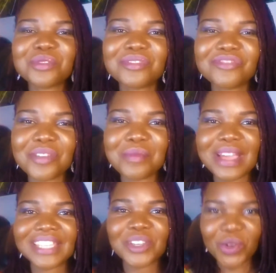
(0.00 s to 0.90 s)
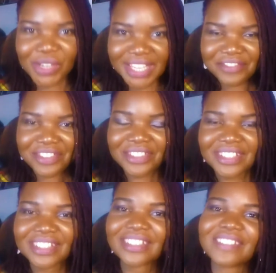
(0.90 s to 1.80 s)
for my O-level.
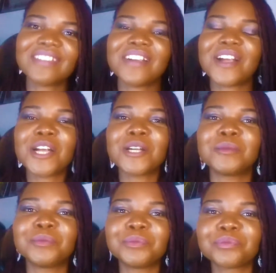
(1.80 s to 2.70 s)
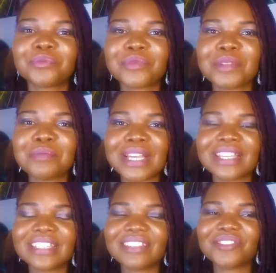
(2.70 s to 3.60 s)
But
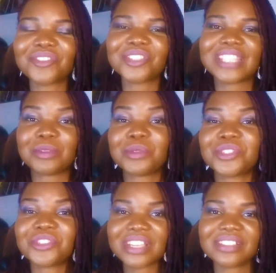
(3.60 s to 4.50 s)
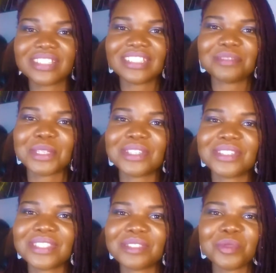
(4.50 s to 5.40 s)
of course I was struggling
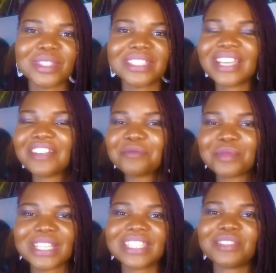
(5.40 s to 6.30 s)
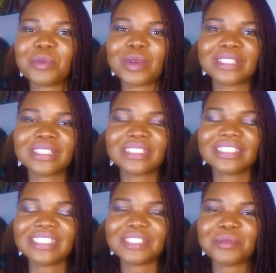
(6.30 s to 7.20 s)
because we didn't have money. We were
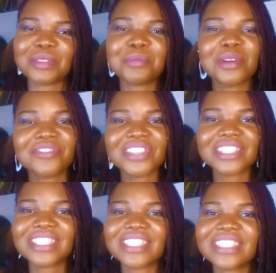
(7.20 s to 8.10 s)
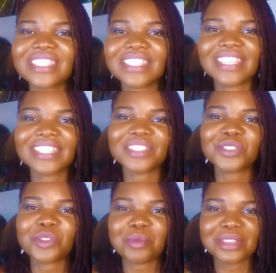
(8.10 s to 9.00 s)
dealing with poverty and
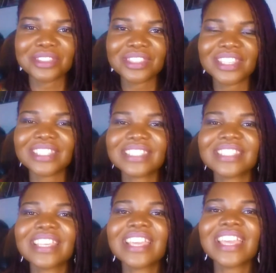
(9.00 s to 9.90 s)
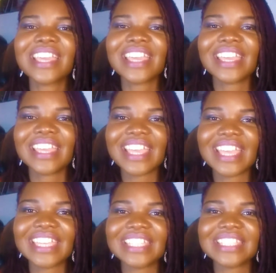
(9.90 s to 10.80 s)
so many things.
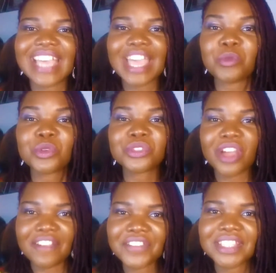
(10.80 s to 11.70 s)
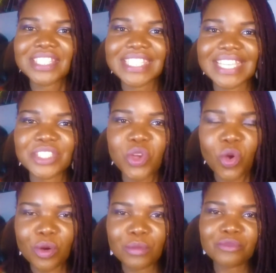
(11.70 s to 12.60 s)
And I was often sent
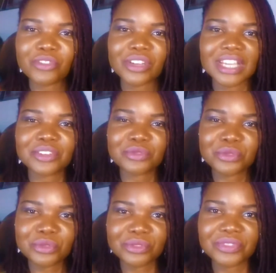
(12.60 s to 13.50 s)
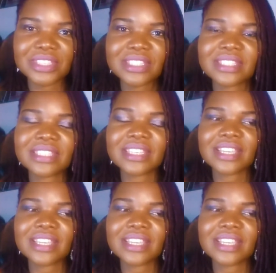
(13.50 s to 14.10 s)
home for lack of school fees.